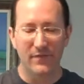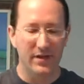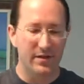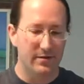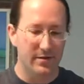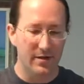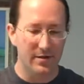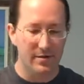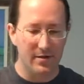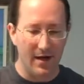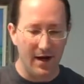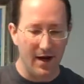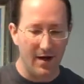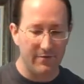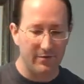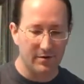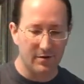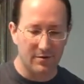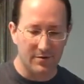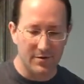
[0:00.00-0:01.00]
It does
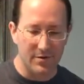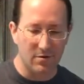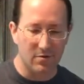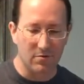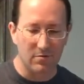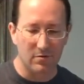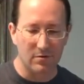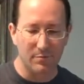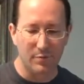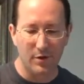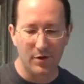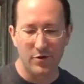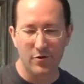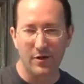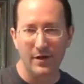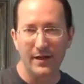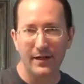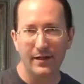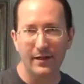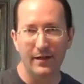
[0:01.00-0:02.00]
have a little circle to put a
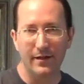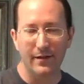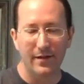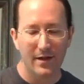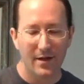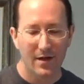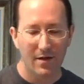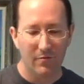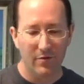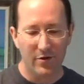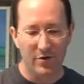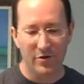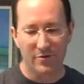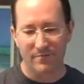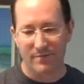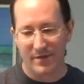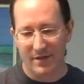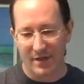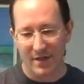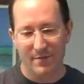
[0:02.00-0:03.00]
drink in, which
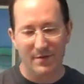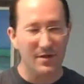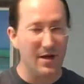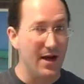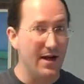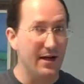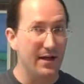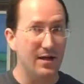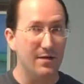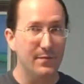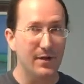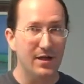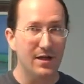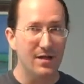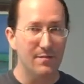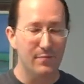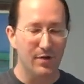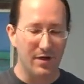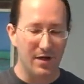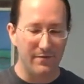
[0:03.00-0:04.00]
seems kind of
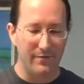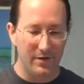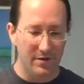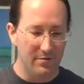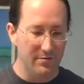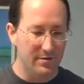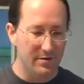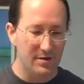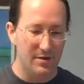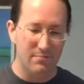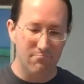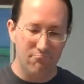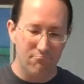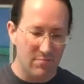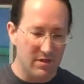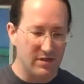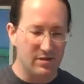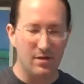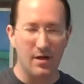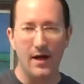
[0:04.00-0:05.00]
gimmicky, but I've used it.
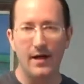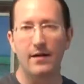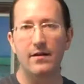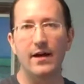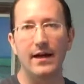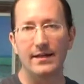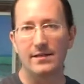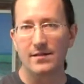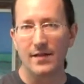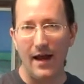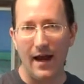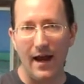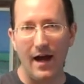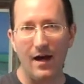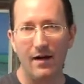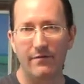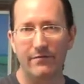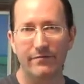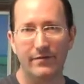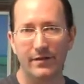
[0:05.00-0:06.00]
It's kind of nice to
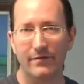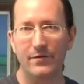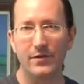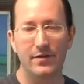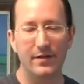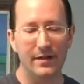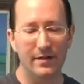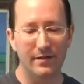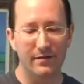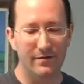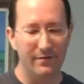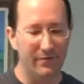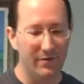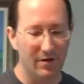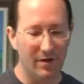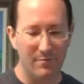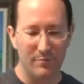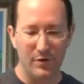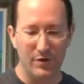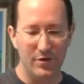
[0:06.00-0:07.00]
have if you need it. If
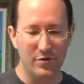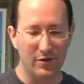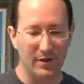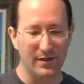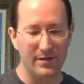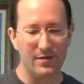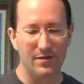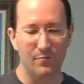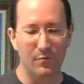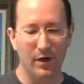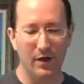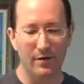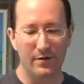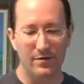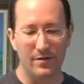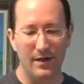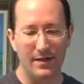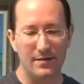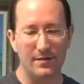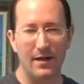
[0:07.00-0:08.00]
you're going to put a drink somewhere,
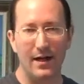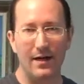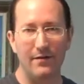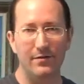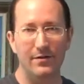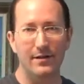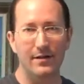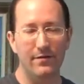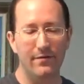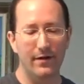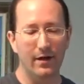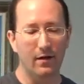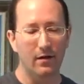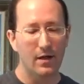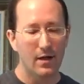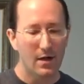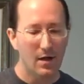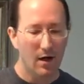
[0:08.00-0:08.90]
it's nice to have it in there.